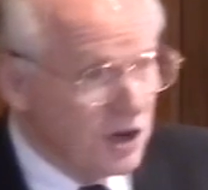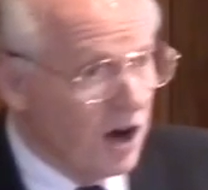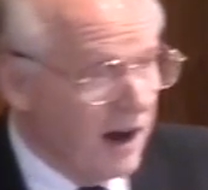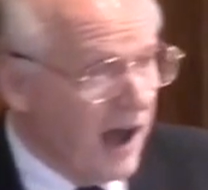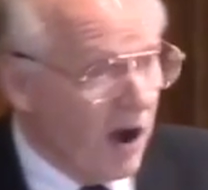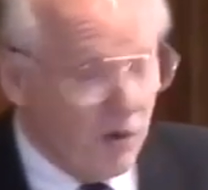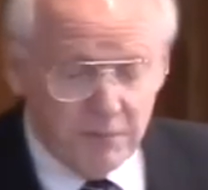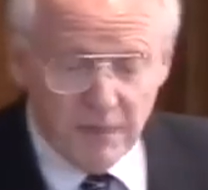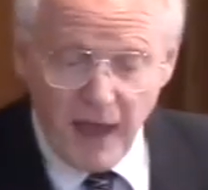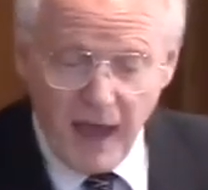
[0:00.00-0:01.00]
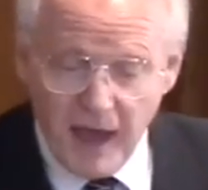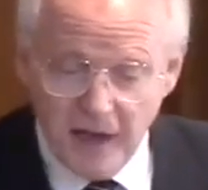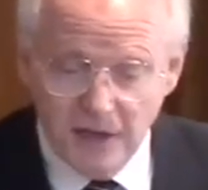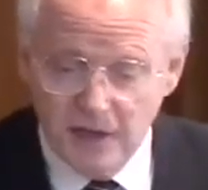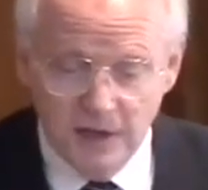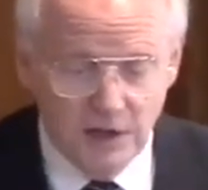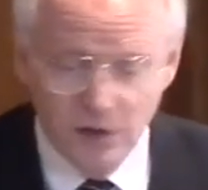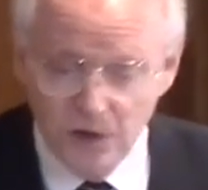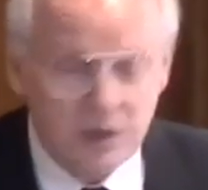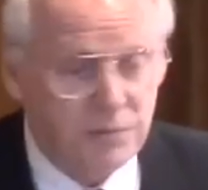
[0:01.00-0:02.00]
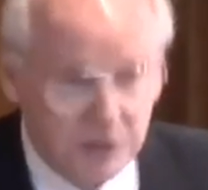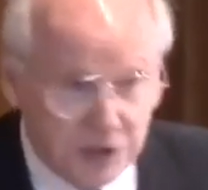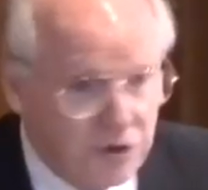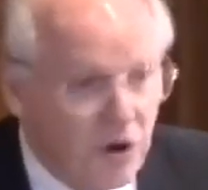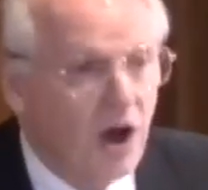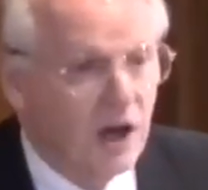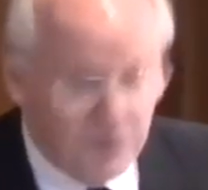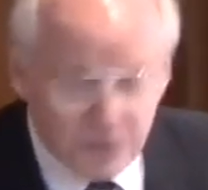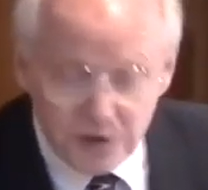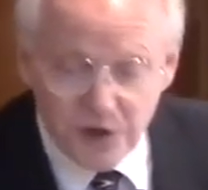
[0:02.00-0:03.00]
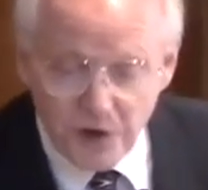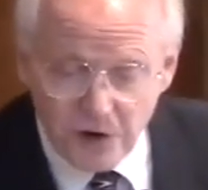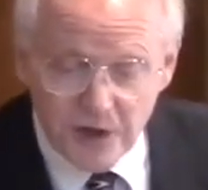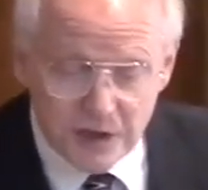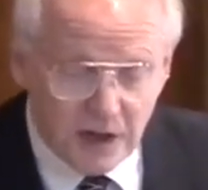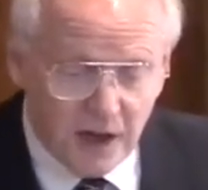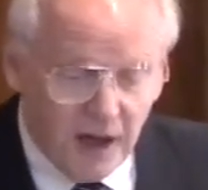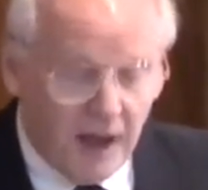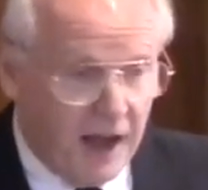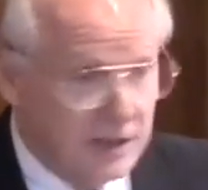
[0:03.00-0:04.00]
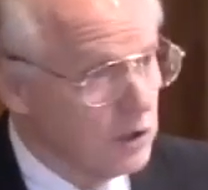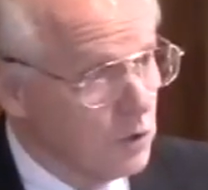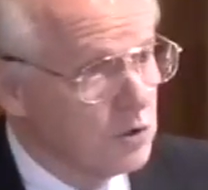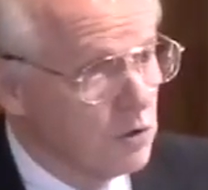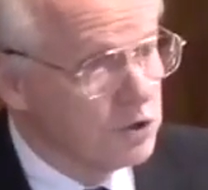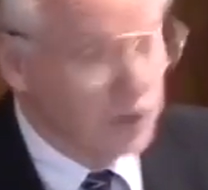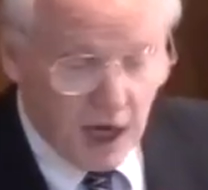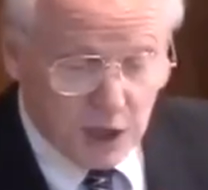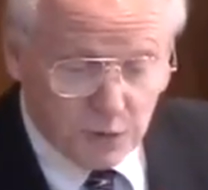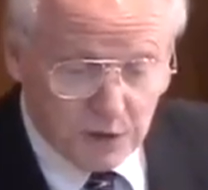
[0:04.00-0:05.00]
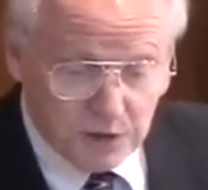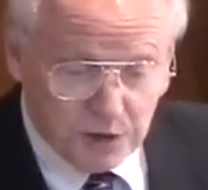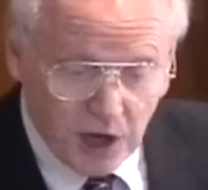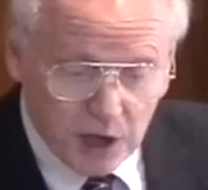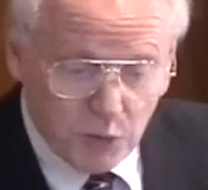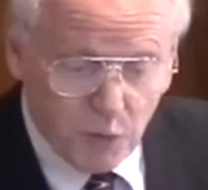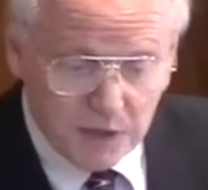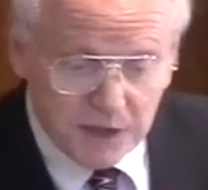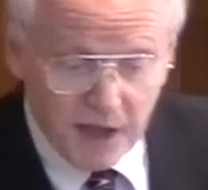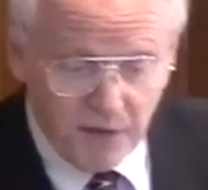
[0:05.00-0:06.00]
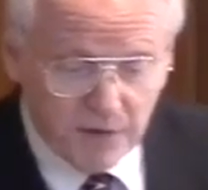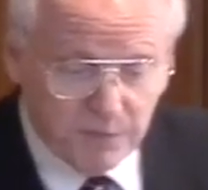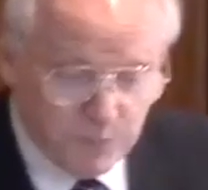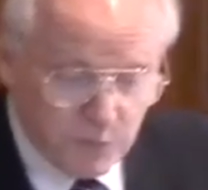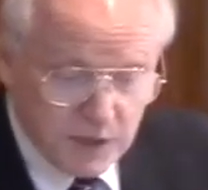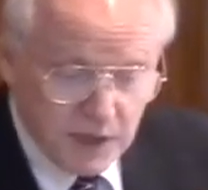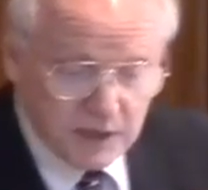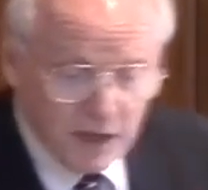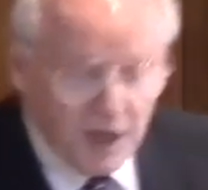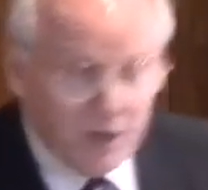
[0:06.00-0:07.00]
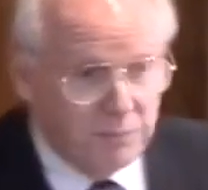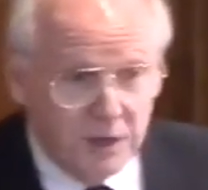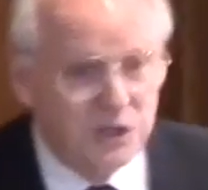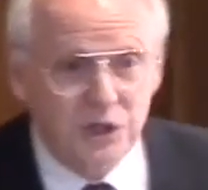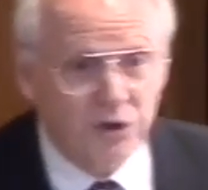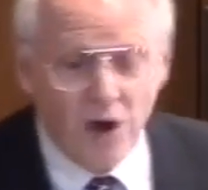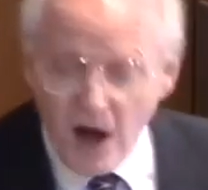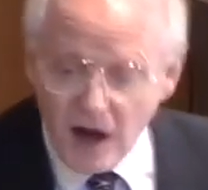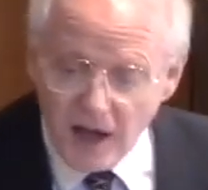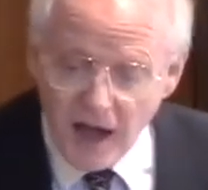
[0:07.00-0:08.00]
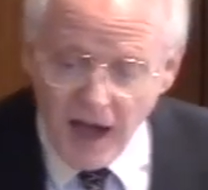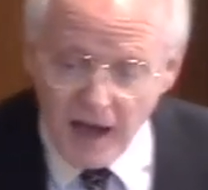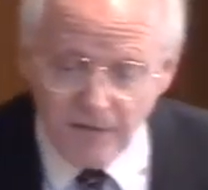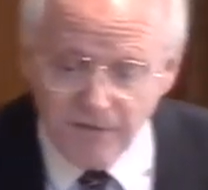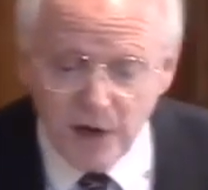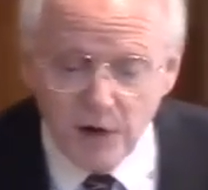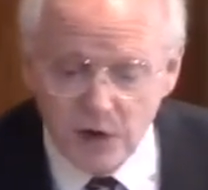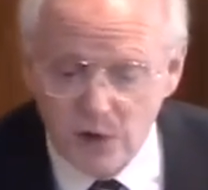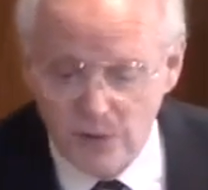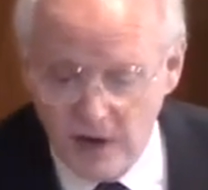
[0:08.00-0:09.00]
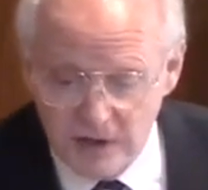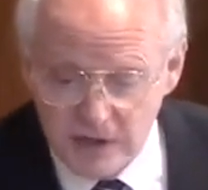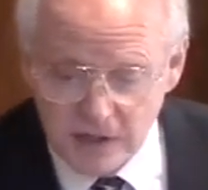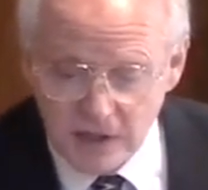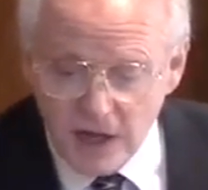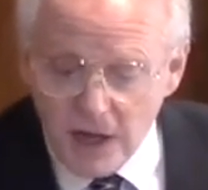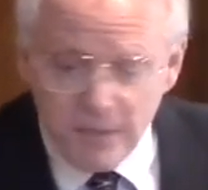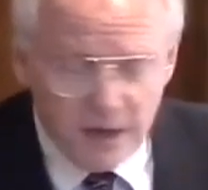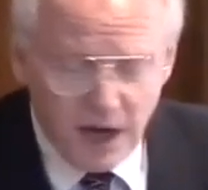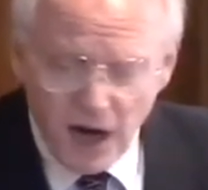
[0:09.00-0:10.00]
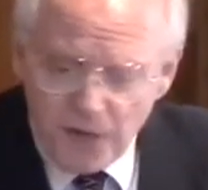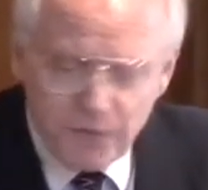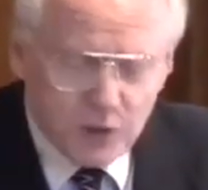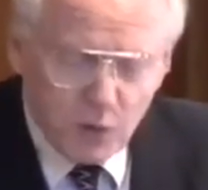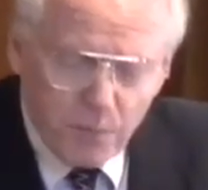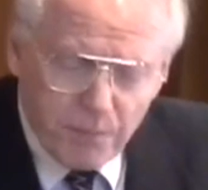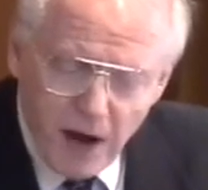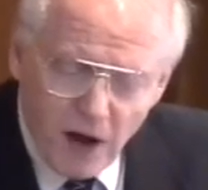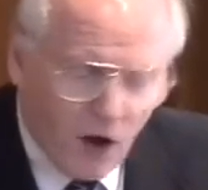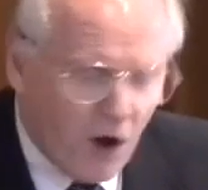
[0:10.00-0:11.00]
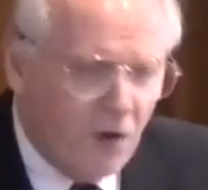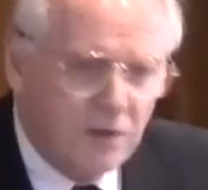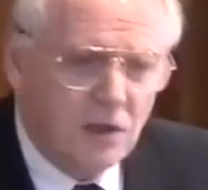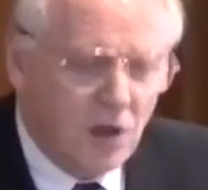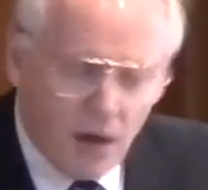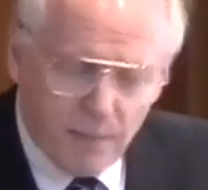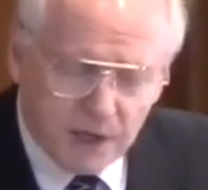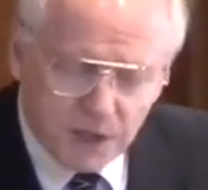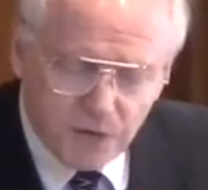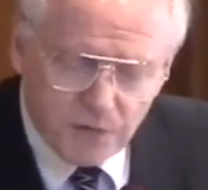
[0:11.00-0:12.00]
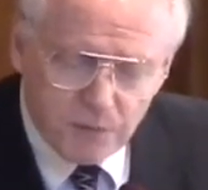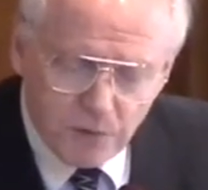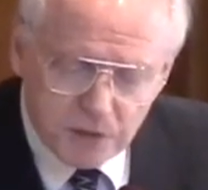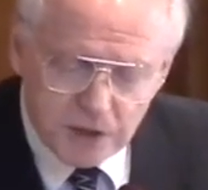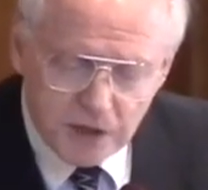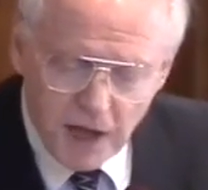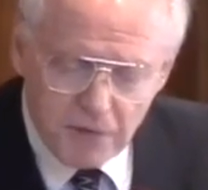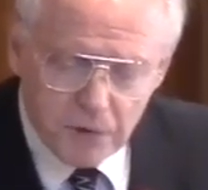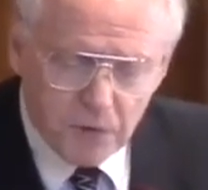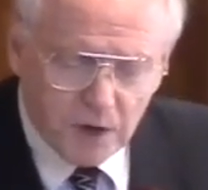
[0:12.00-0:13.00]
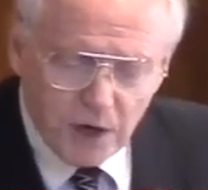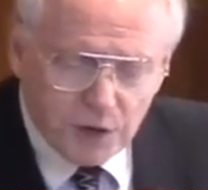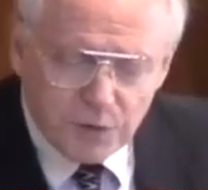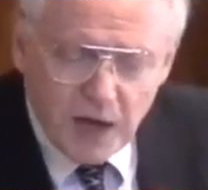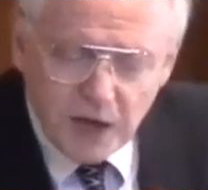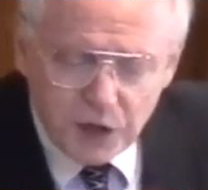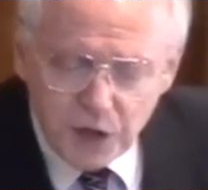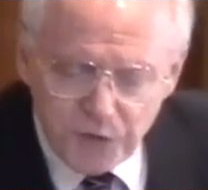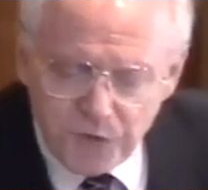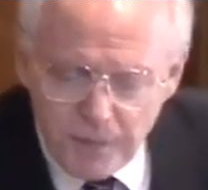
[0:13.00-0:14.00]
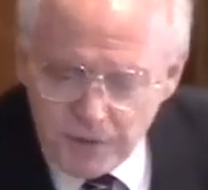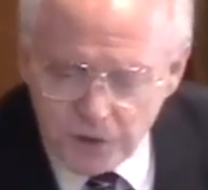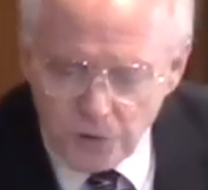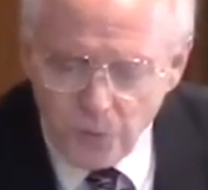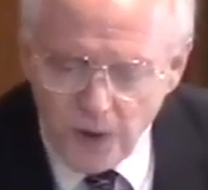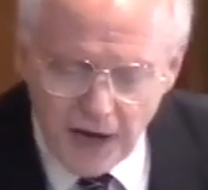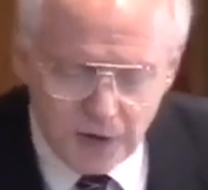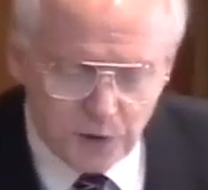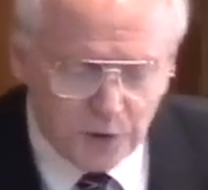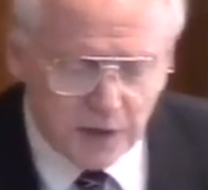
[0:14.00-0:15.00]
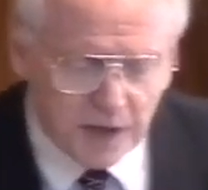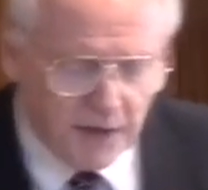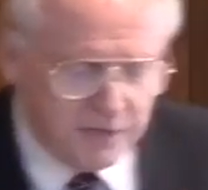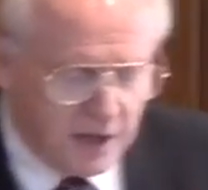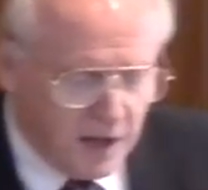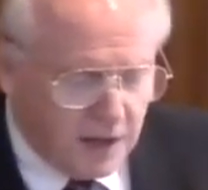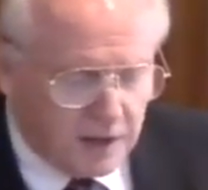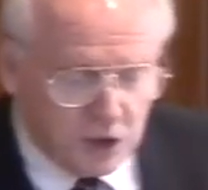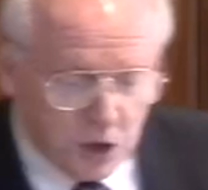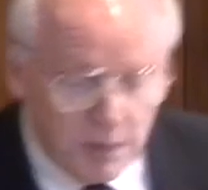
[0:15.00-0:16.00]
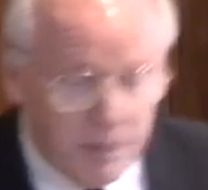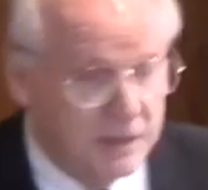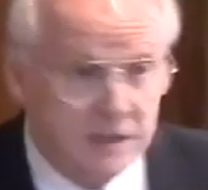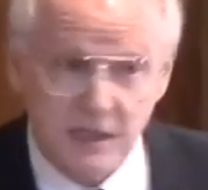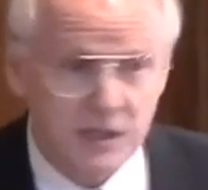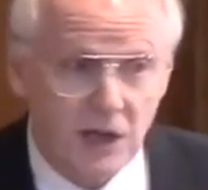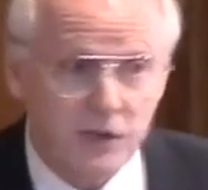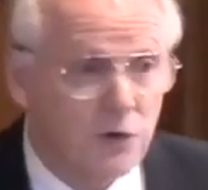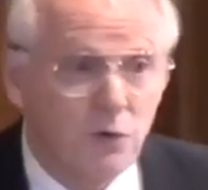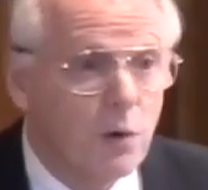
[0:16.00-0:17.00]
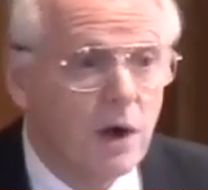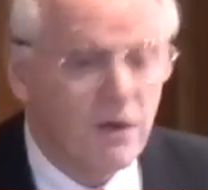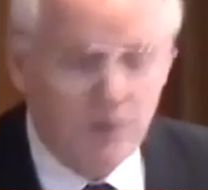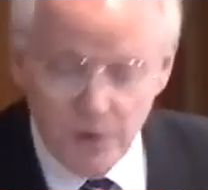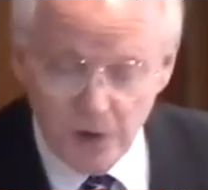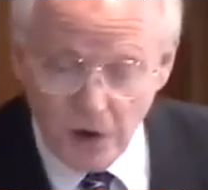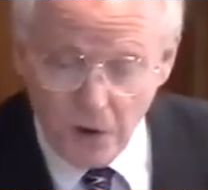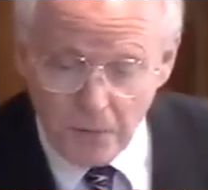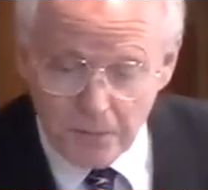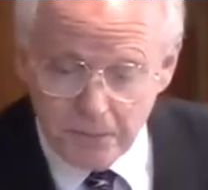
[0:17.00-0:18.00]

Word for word: now and learn to be strong and of good courage, as the Lord told Joshua in Joshua 1 7, which says, Be strong and very courageous. Be careful to obey all the law my servant Moses gave you. Do not turn from it to the right or to the left, that you may be successful wherever you go.